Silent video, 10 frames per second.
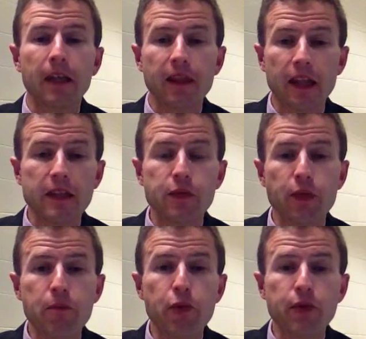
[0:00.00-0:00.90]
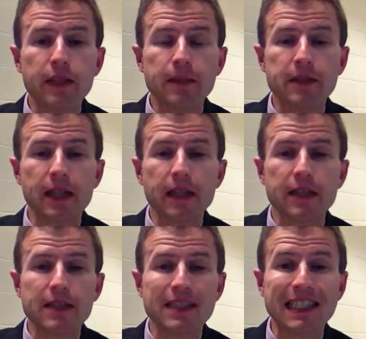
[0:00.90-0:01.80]
That's what the board keep telling
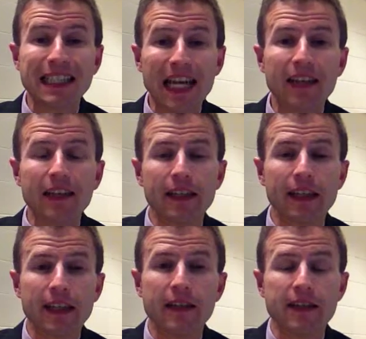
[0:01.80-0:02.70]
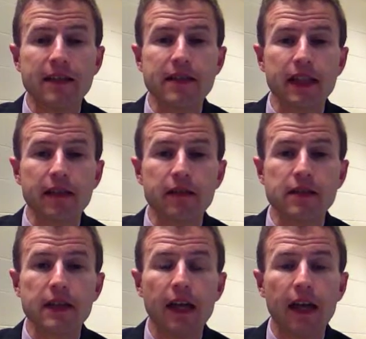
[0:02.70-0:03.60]
us is lacking in these
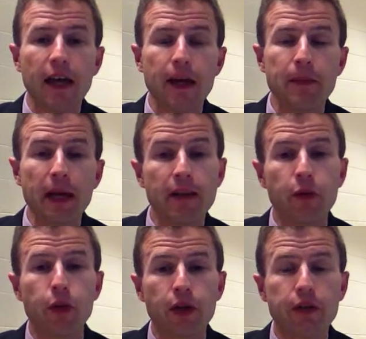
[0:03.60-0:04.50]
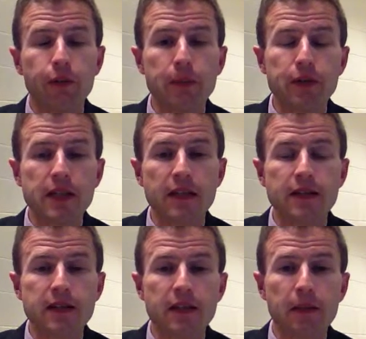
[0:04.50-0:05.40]
skills, and in the work that we
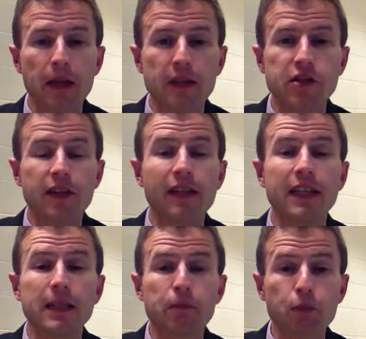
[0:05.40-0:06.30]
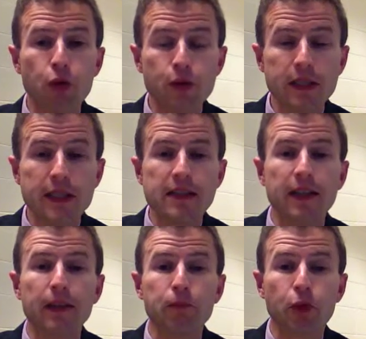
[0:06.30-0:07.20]
presented to them last year. They need more
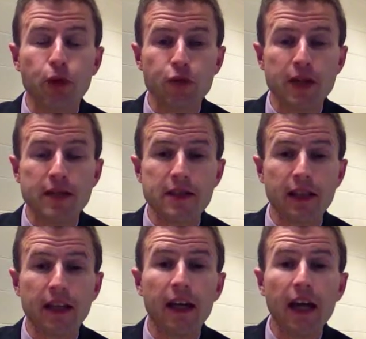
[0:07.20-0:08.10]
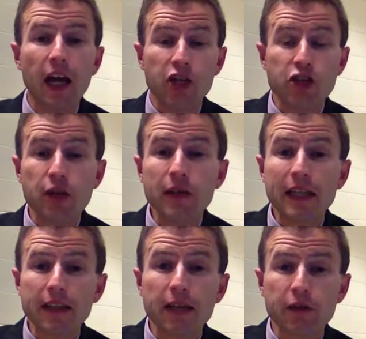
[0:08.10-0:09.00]
detailed, more reasoning, and showing
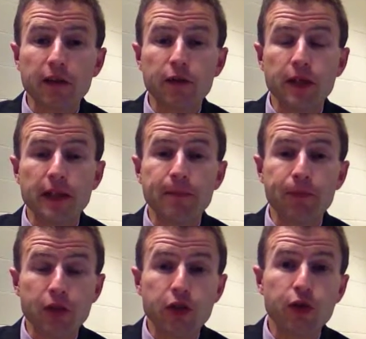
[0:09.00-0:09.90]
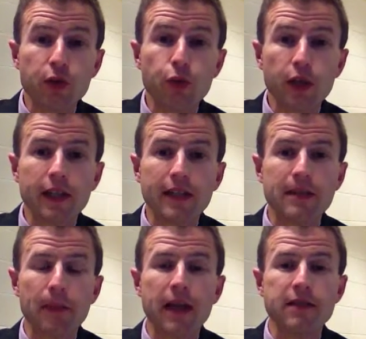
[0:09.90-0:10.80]
at level 3 that you can work
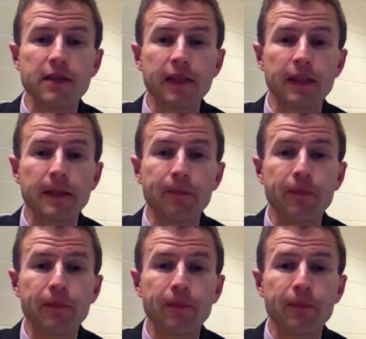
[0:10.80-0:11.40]
independently.